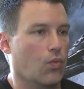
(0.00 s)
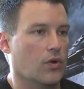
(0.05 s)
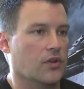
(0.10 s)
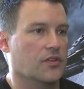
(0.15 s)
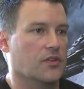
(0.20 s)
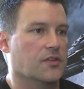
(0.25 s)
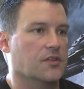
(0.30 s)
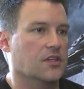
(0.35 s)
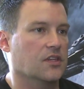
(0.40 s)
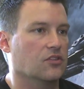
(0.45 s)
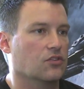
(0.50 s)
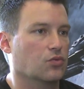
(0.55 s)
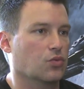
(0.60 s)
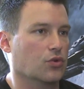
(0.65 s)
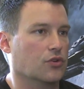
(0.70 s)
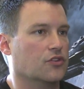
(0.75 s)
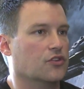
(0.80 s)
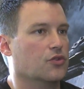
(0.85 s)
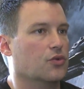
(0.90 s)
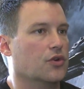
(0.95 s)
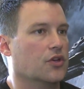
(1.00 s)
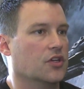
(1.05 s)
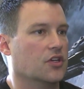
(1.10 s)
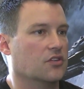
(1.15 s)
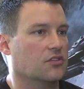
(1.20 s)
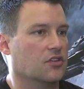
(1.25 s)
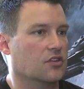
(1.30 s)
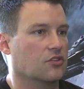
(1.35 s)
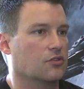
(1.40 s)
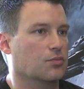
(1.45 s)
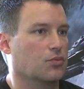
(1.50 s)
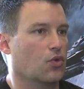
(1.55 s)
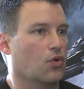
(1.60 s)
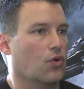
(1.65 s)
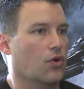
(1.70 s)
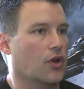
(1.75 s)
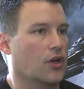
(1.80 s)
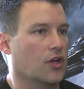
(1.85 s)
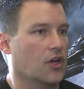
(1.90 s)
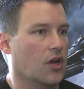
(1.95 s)
one of the things we're doing is
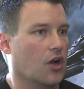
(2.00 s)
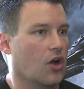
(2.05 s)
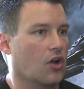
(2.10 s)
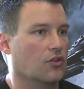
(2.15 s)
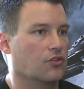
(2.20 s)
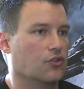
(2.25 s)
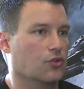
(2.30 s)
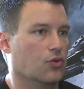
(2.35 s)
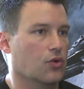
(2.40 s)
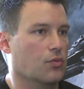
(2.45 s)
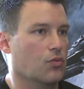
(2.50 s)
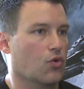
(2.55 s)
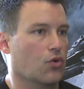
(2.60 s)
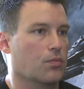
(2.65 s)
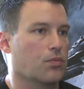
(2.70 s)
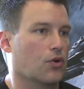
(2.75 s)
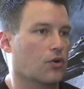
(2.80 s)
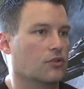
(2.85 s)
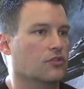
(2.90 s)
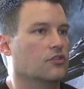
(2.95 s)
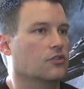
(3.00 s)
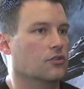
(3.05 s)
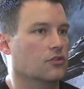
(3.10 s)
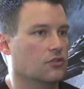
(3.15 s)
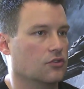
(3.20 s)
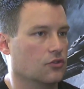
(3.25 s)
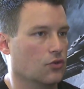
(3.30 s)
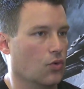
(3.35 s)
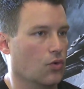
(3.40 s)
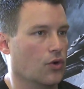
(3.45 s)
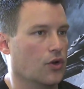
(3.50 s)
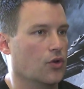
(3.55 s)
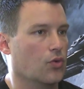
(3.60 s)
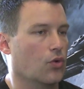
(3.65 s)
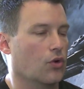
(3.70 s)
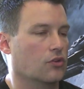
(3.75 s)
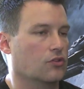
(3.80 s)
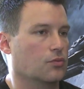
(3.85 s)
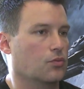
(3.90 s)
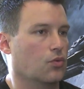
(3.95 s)
exploring also a more personal story.
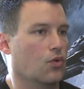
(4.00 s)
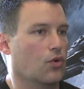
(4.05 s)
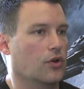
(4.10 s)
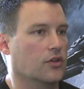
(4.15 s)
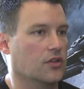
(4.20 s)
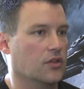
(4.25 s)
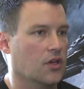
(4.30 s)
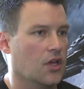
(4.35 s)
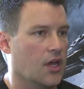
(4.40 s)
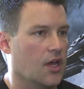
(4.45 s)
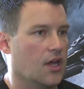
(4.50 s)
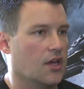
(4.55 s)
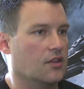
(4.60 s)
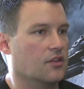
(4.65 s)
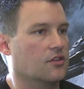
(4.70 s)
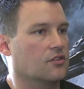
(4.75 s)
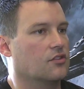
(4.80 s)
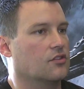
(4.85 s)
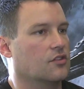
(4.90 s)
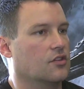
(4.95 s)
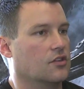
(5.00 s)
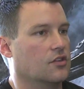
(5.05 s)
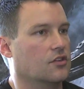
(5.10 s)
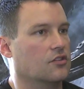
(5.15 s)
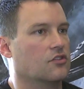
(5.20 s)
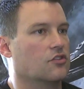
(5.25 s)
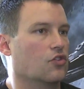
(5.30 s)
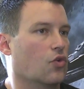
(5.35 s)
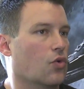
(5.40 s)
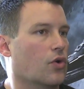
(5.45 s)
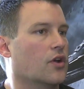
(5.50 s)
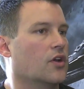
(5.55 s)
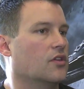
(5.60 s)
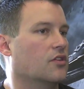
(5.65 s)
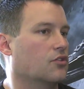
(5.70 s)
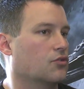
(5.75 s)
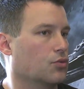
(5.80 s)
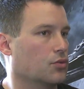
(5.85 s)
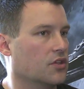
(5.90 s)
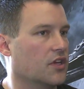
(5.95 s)
We're exploring this story
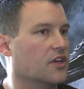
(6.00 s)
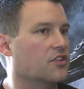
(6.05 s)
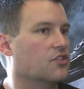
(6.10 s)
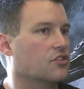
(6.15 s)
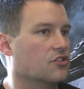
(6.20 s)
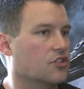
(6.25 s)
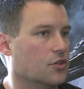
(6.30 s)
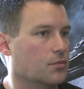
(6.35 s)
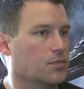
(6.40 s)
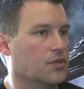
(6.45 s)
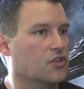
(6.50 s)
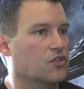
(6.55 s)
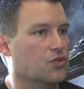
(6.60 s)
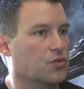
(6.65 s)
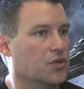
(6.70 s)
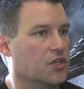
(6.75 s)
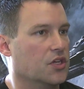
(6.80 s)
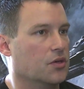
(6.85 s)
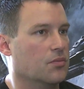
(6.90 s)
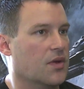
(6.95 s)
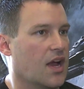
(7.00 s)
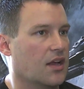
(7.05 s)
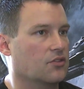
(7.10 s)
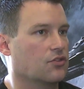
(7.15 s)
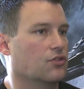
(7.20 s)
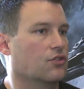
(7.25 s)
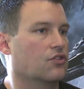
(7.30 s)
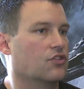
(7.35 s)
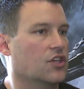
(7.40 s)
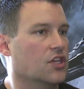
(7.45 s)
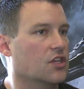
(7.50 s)
and this relationship between Master